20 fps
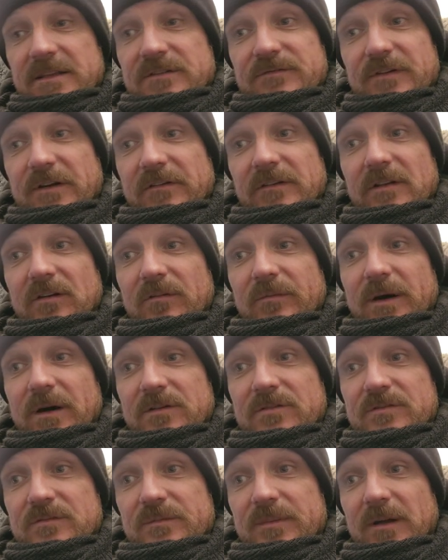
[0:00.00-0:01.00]
and there's very little
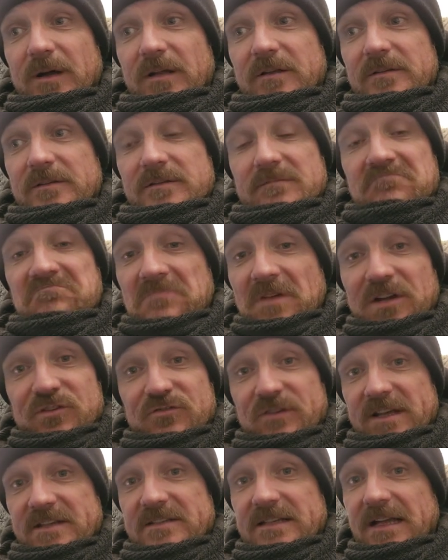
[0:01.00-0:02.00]
marginal plants,
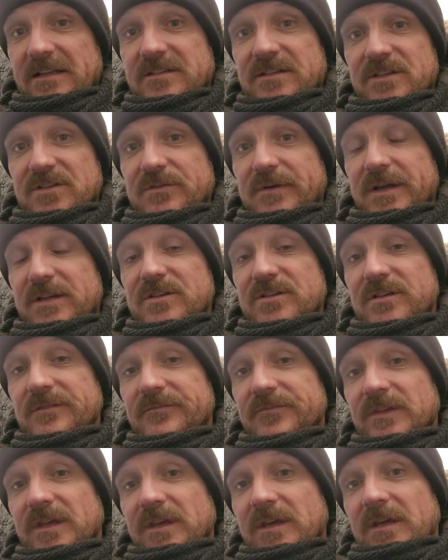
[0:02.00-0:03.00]
address that
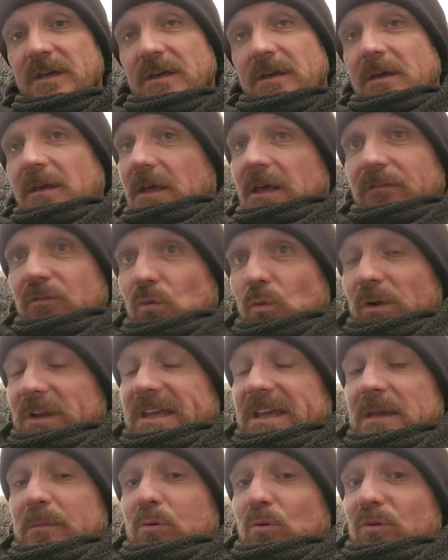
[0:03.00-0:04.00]
situation. If you want
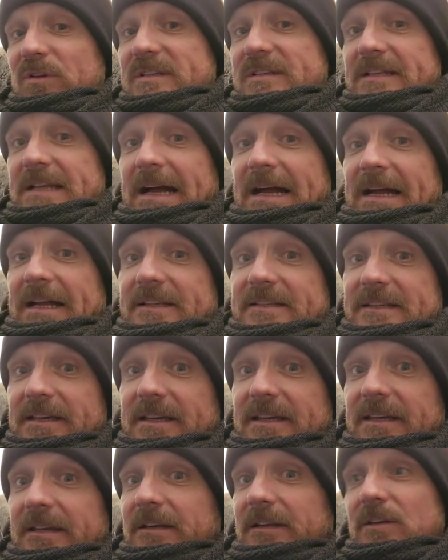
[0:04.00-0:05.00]
to keep all the snags
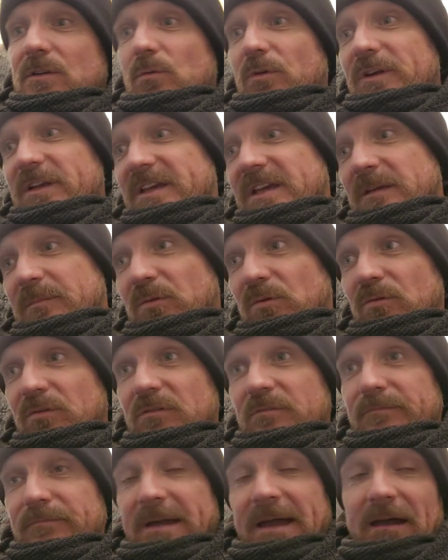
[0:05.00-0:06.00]
in and you want to keep all
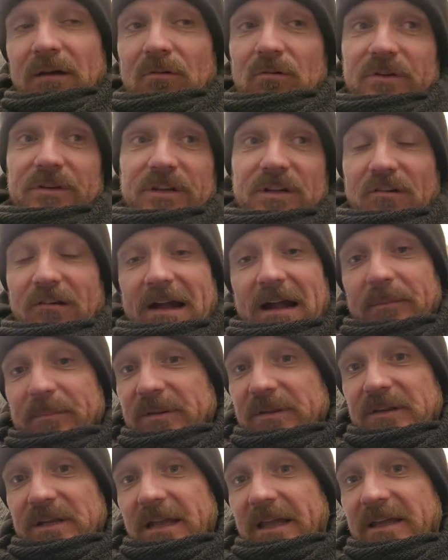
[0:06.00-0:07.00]
the metal and the
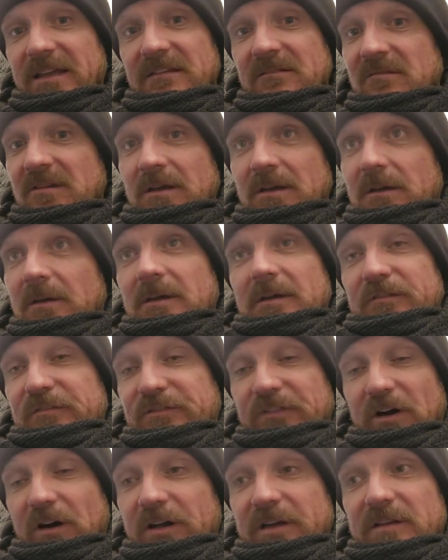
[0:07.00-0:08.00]
crap in the lake,
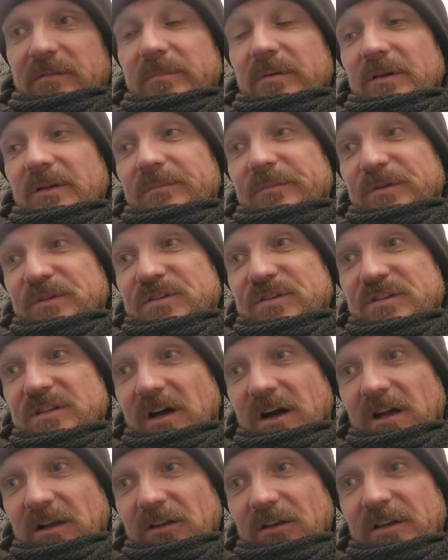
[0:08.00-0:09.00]
fine. But but
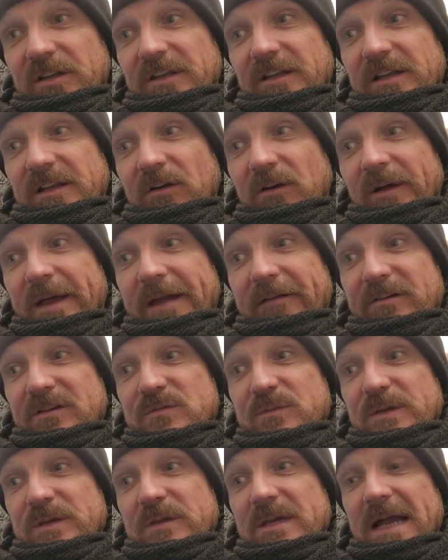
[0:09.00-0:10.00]
start looking at little
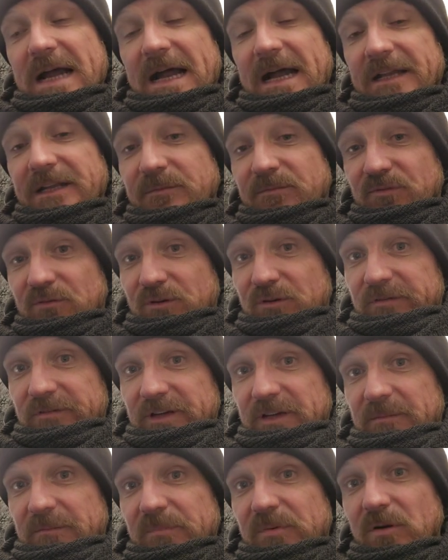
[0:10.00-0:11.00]
areas where you can improve
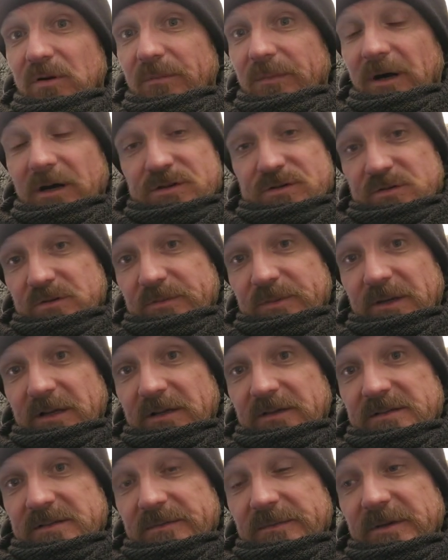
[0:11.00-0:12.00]
it and put marginal
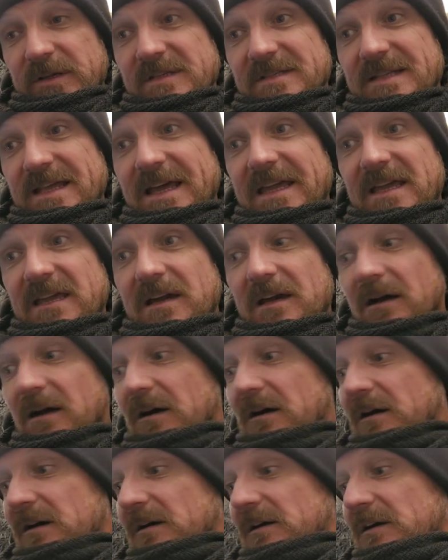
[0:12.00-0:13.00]
plants in because they
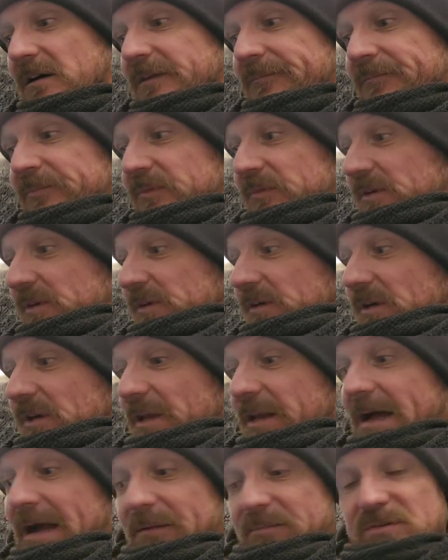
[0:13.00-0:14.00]
are
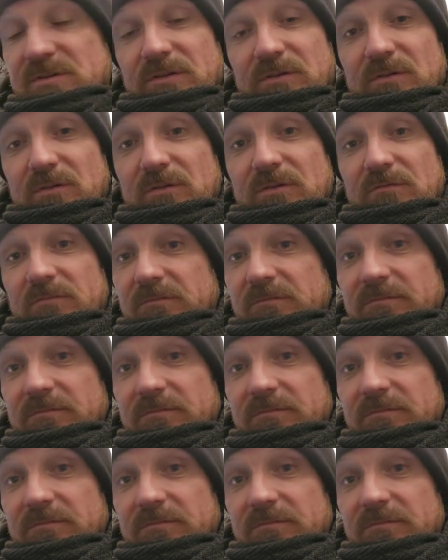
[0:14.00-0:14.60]
an absolute